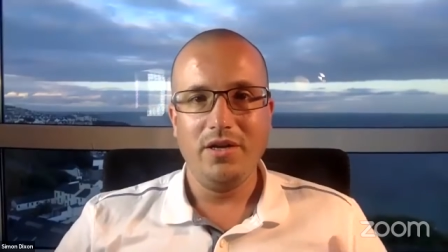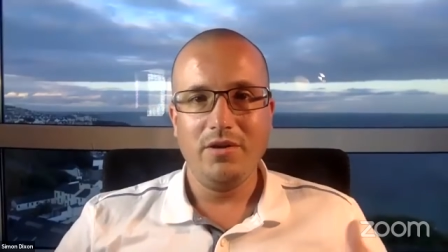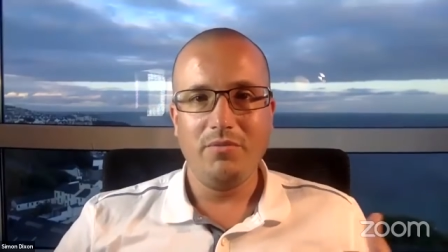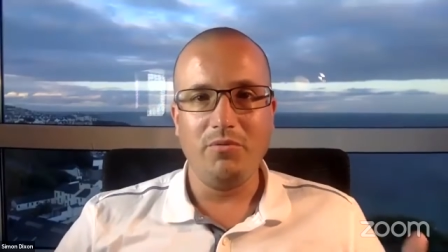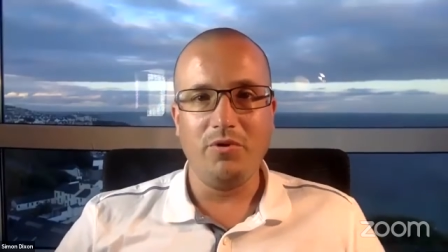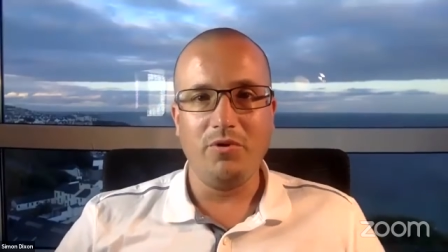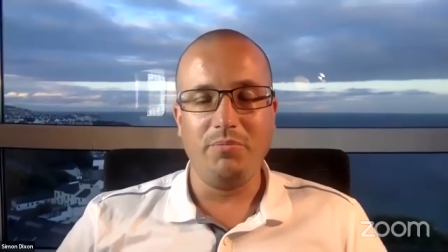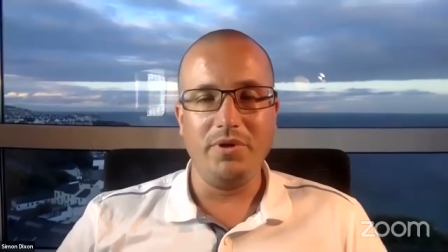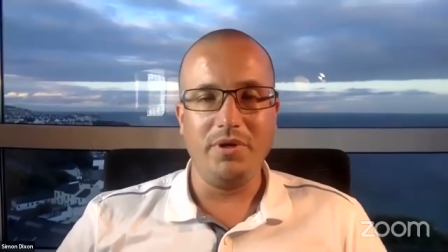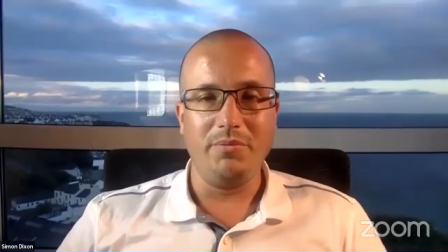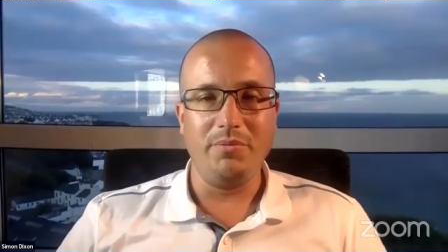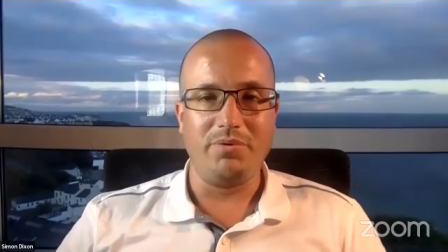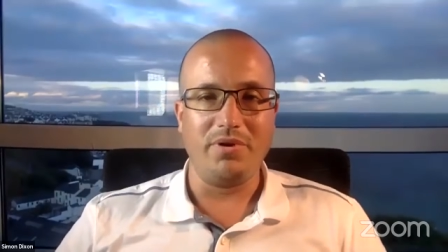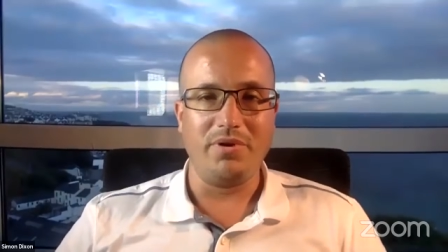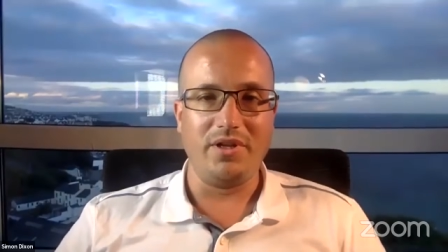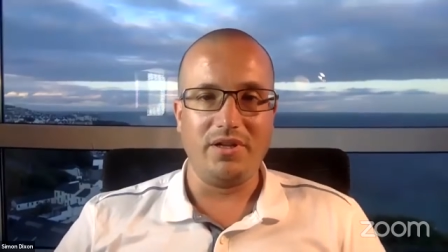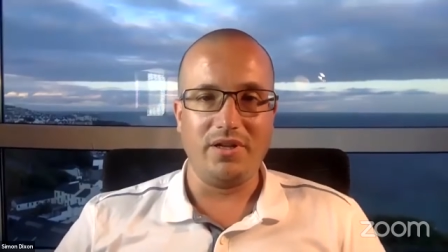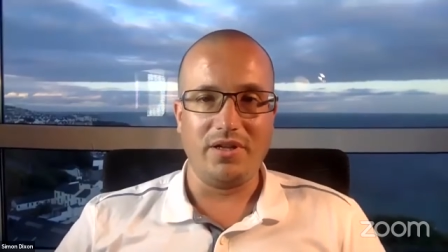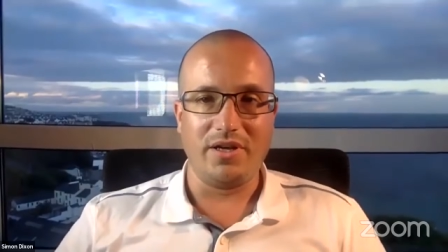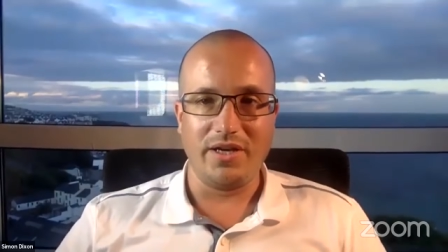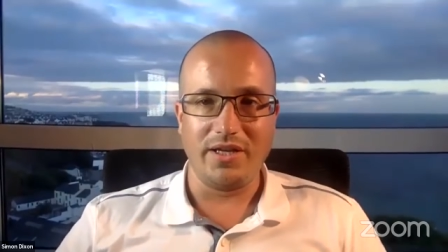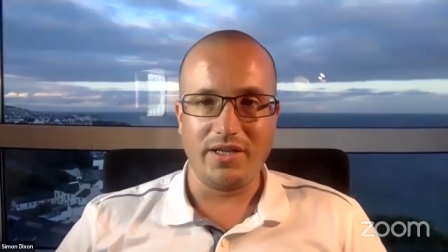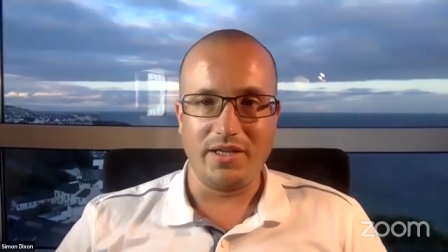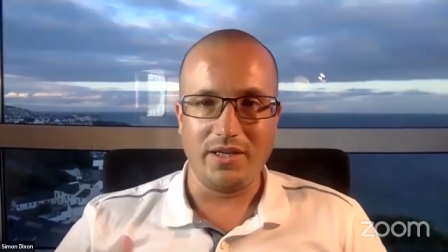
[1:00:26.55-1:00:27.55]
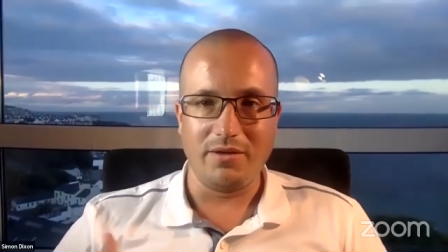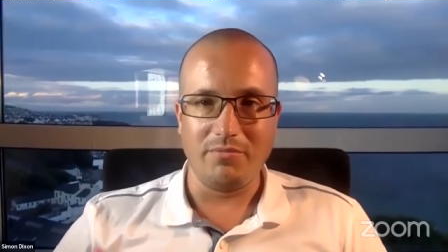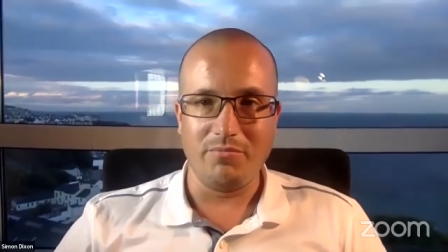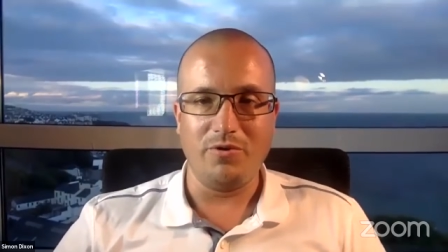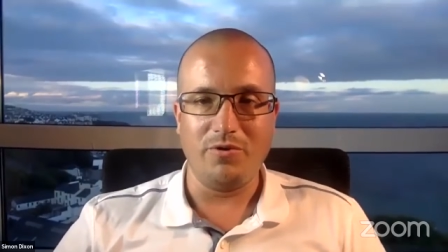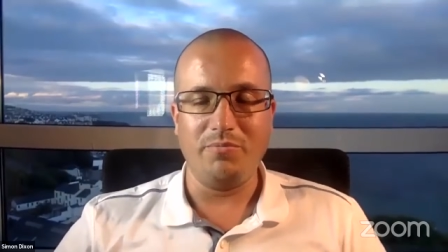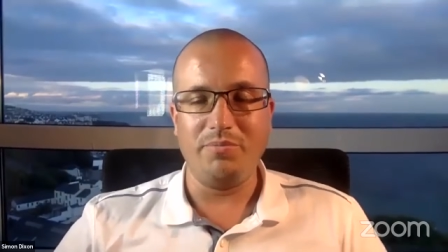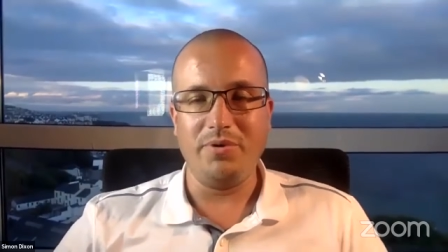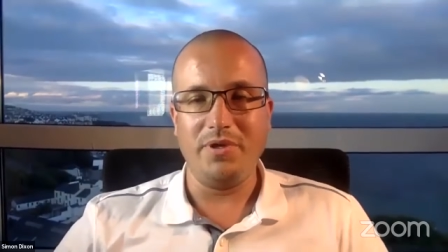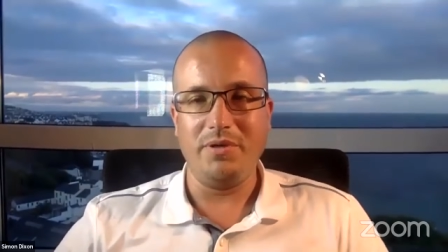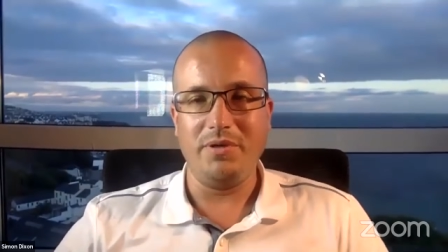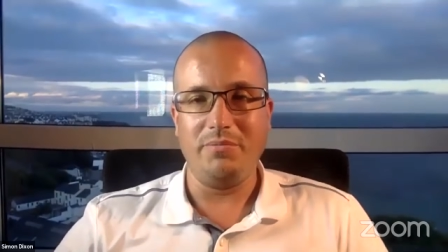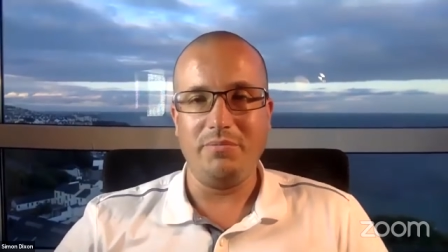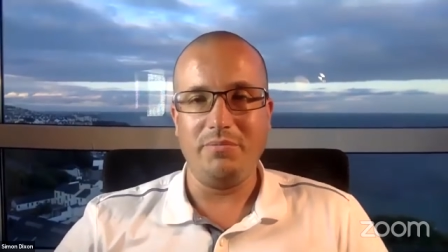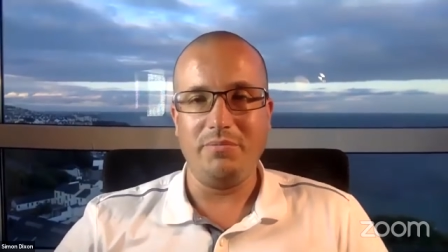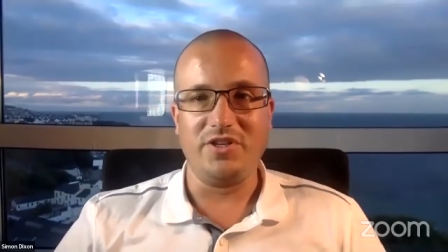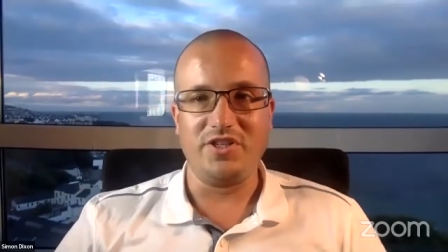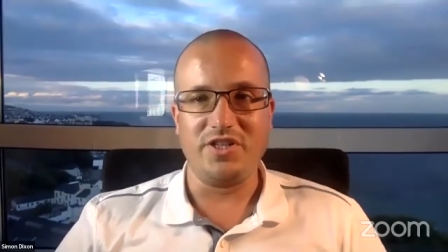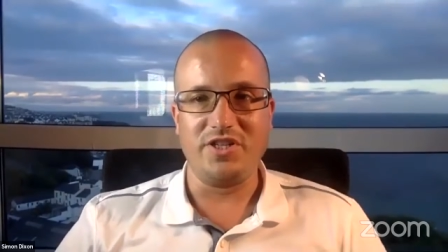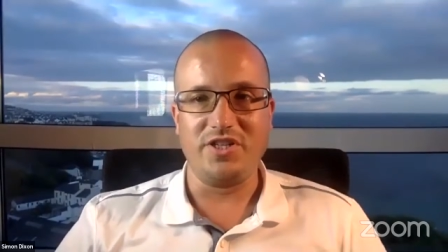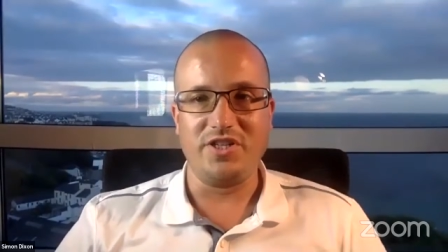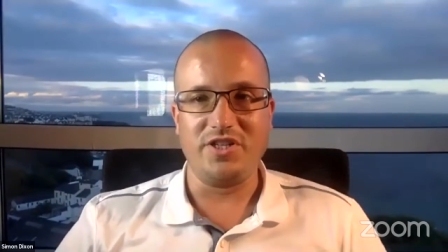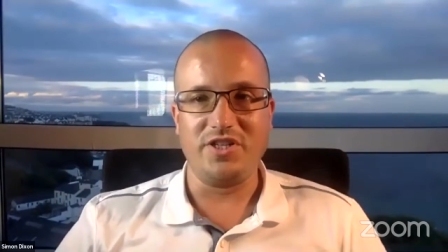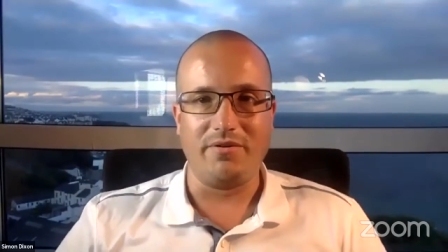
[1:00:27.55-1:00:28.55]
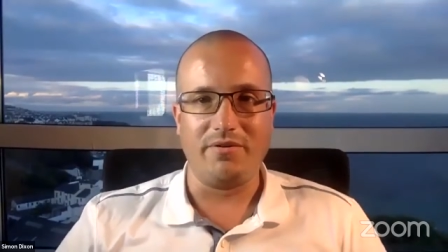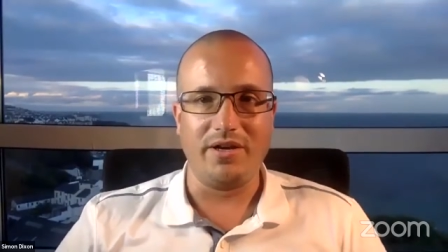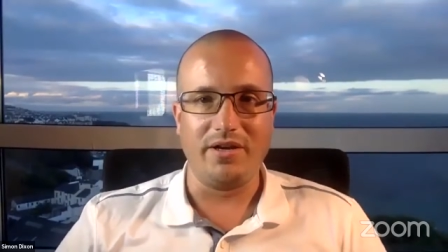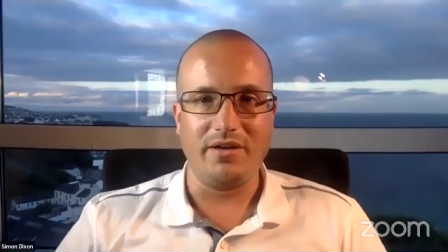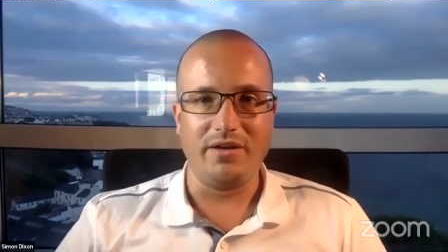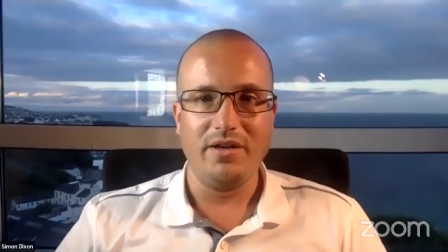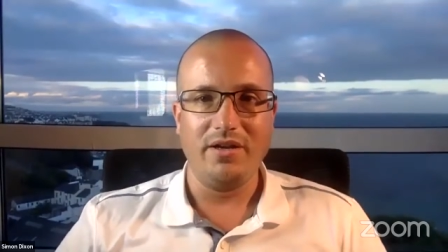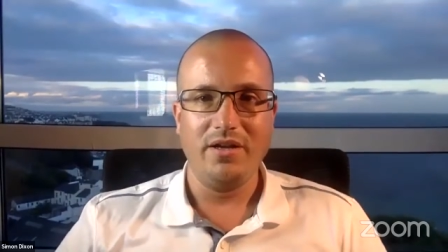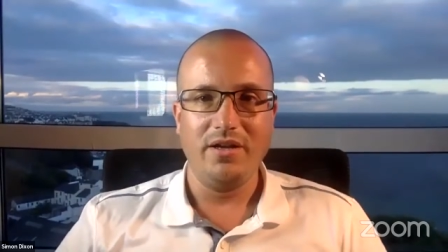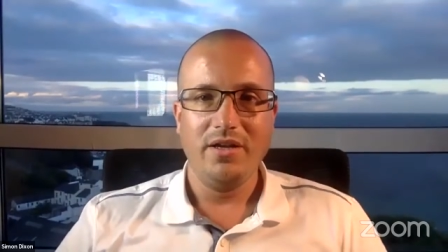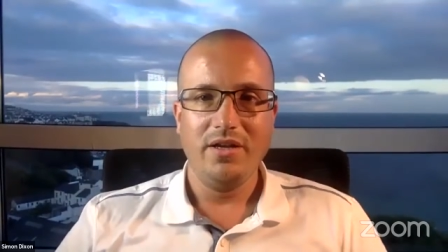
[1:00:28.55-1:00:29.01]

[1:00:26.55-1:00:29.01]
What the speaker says: more people are liking, more people are sharing.